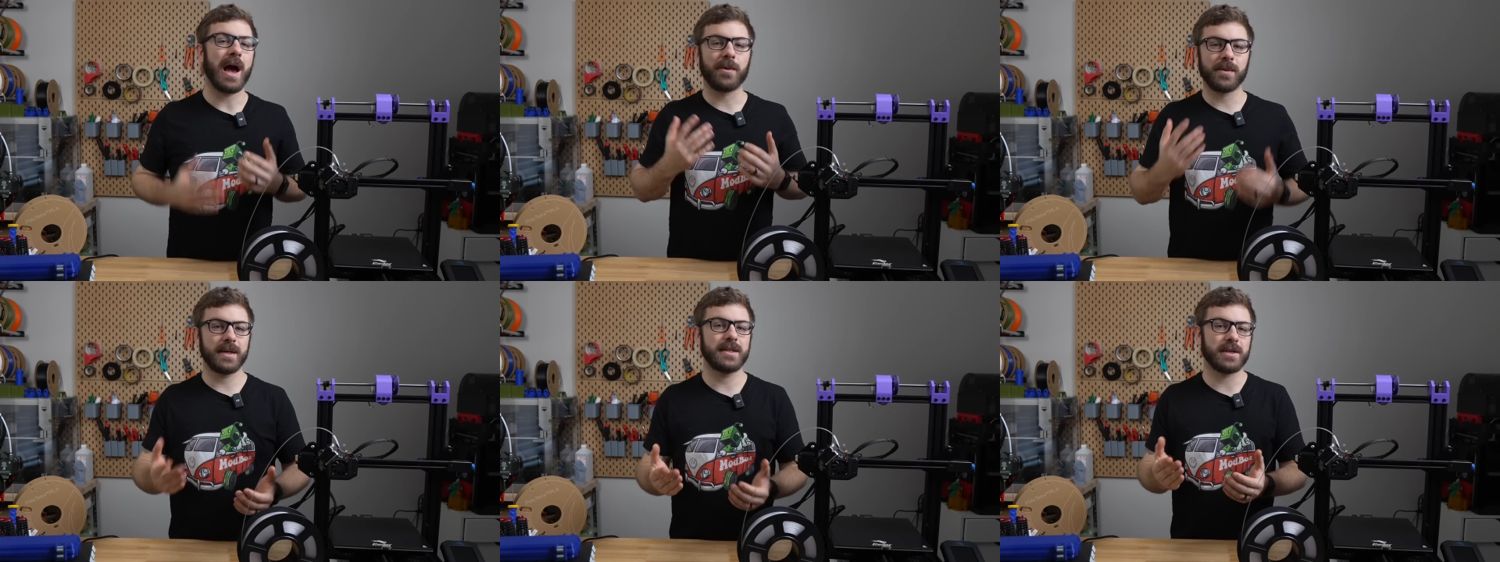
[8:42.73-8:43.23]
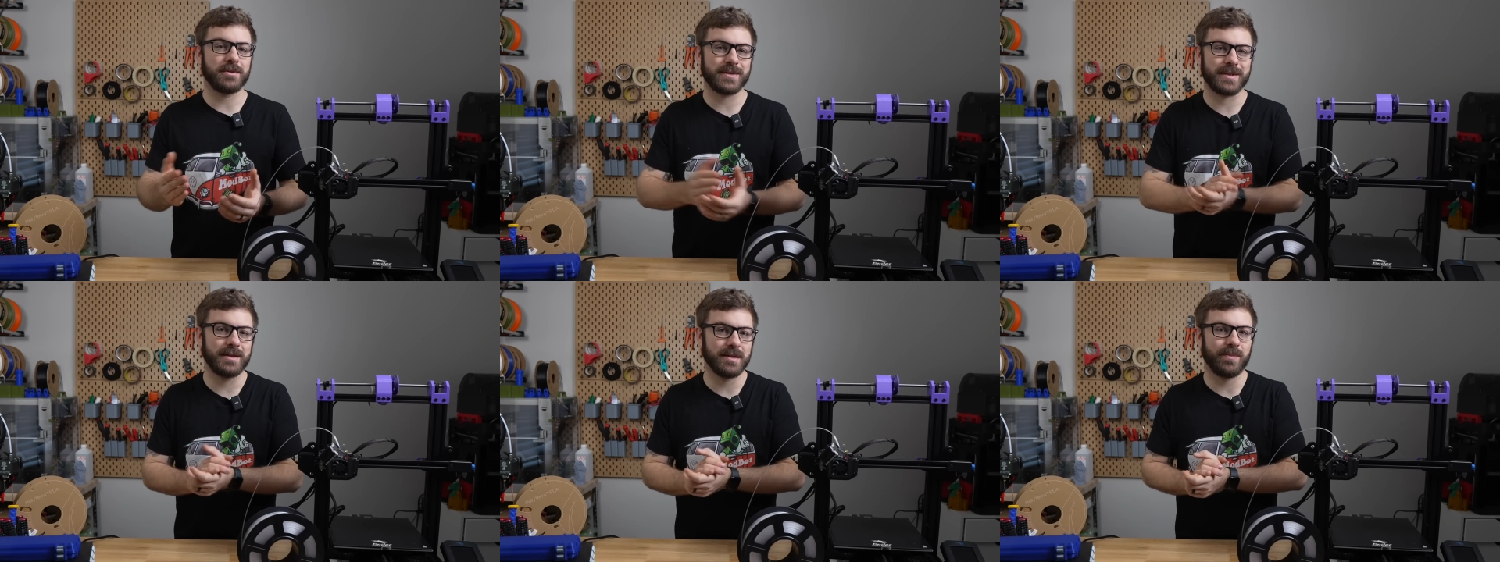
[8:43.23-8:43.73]
I really don't
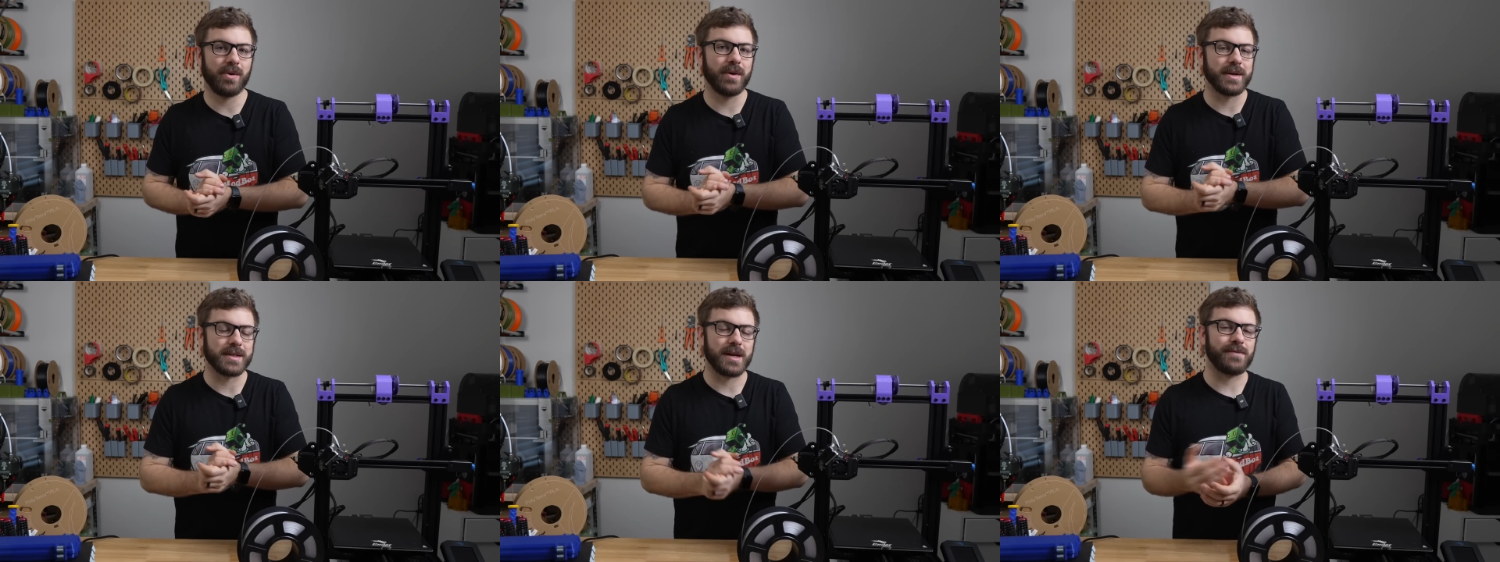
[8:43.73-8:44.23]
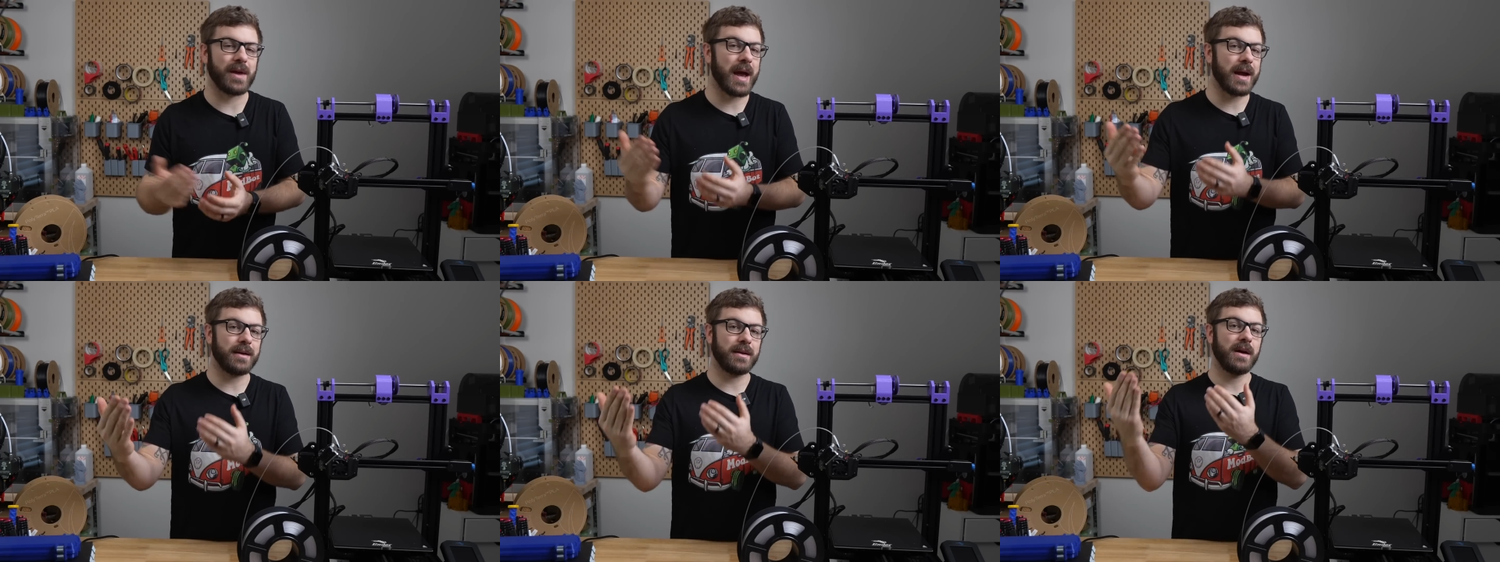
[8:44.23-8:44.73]
see the point. If they
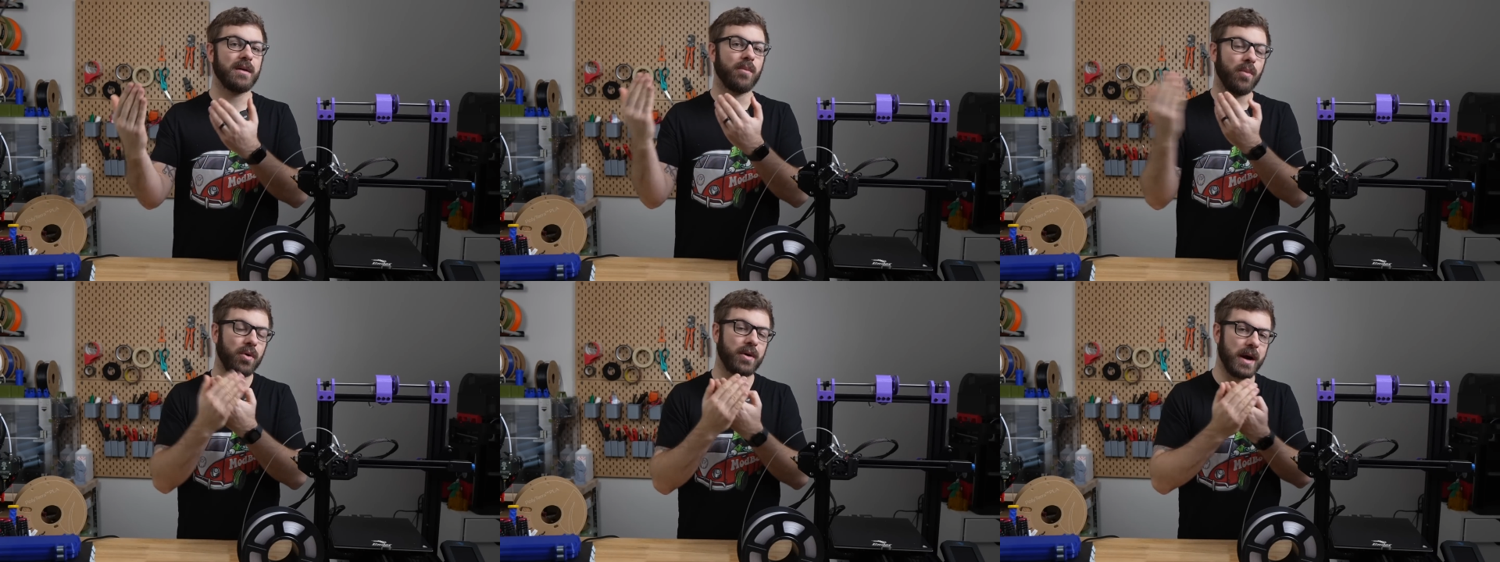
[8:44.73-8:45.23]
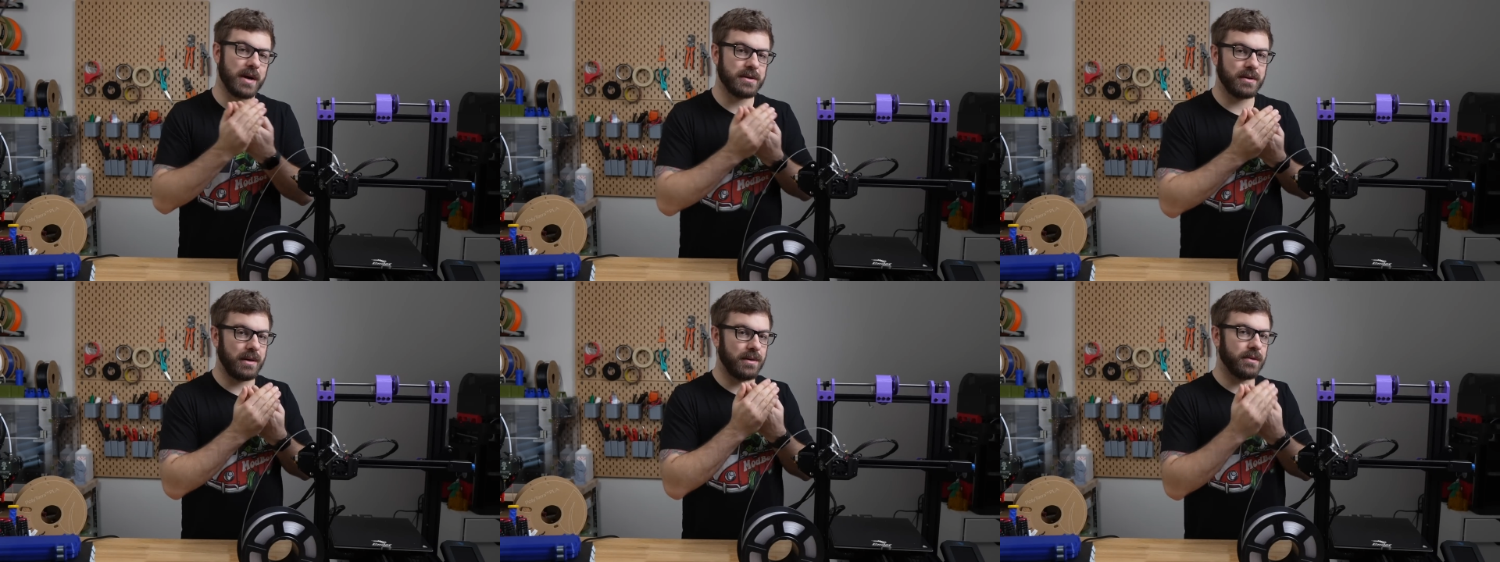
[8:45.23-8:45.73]
had it more
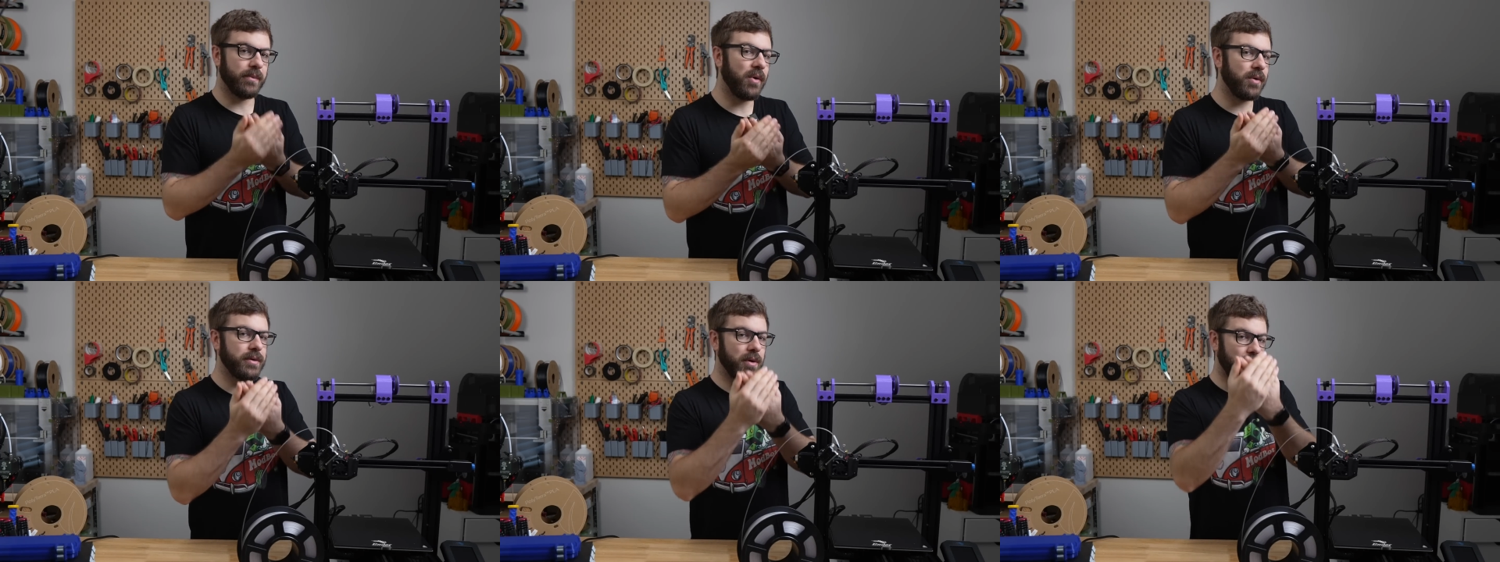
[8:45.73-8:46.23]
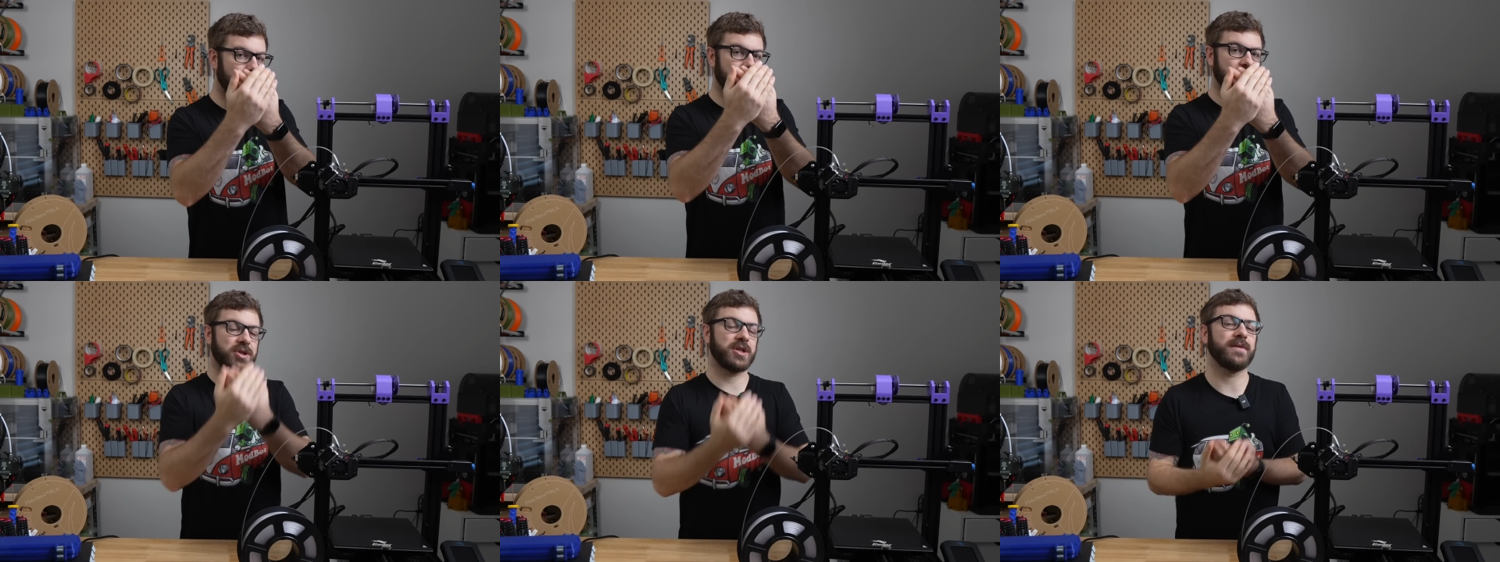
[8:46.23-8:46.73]
underneath the board
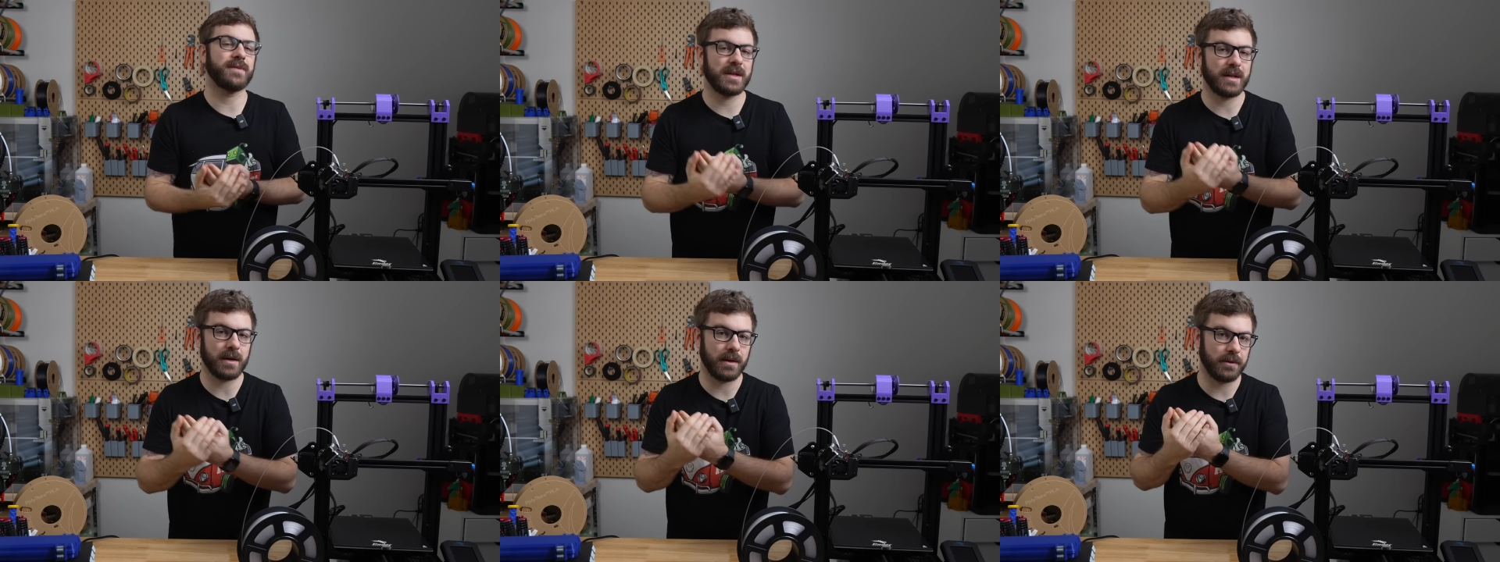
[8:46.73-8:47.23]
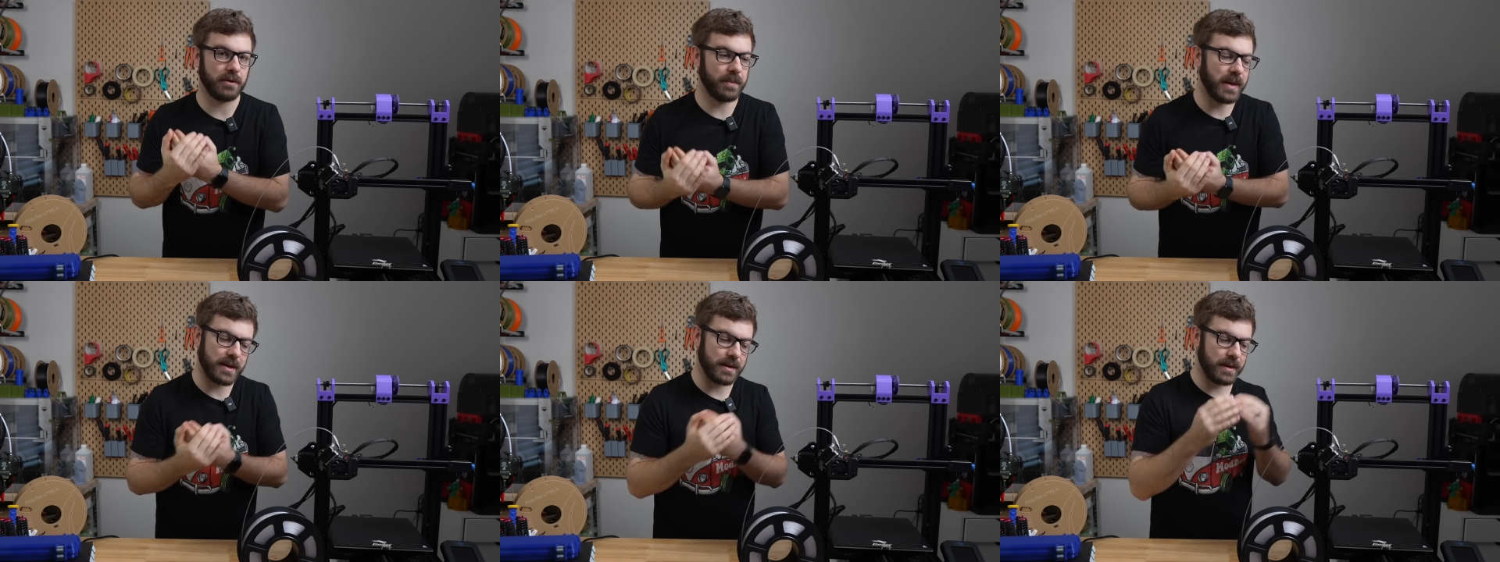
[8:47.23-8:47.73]
or shifted it a little
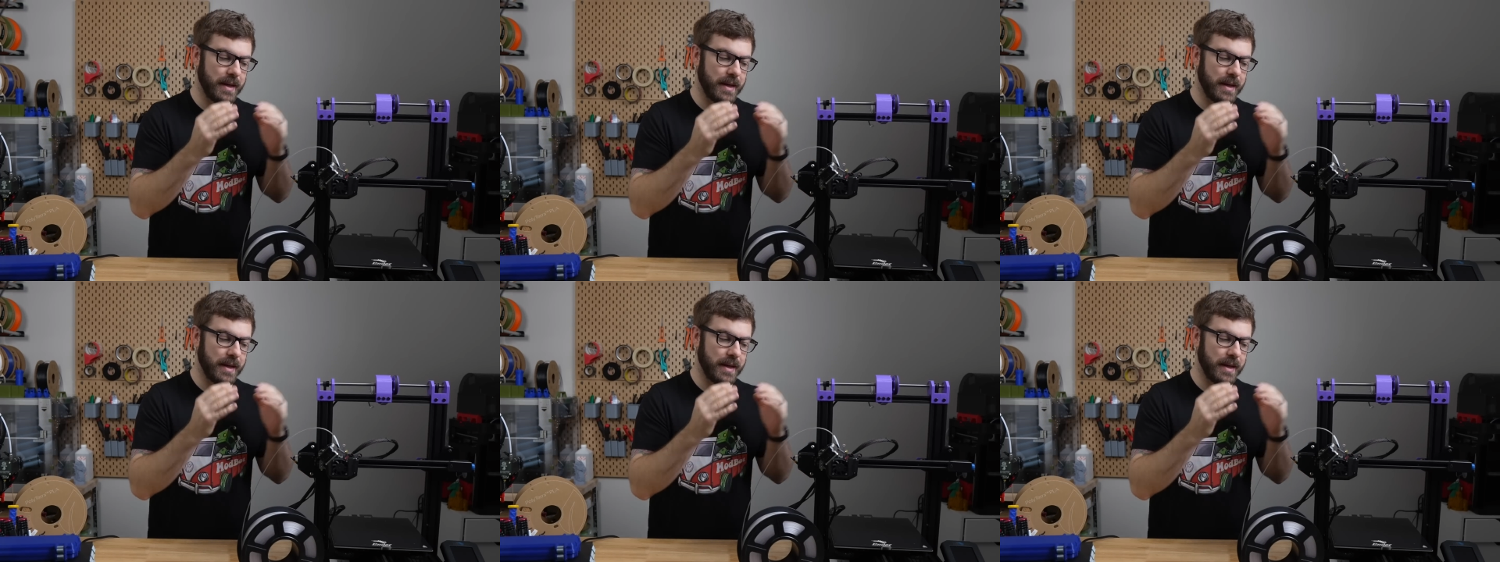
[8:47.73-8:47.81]
bit,